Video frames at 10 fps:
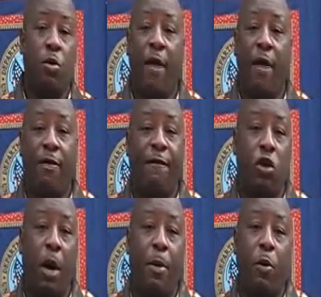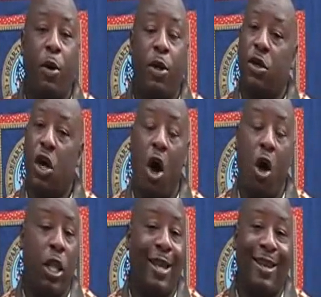We'll have the phone number where you can
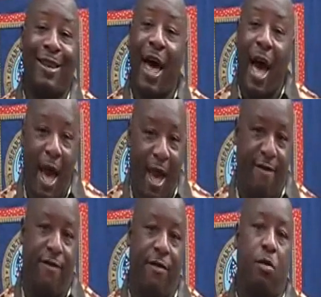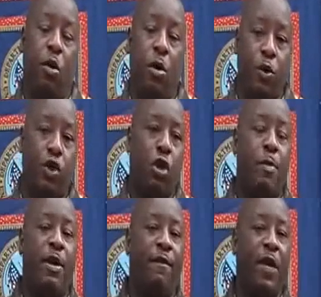call in live when we're
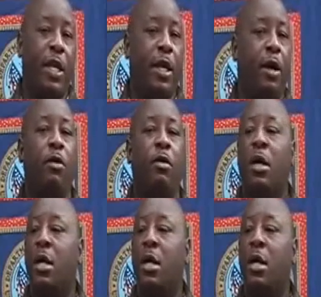streaming the video.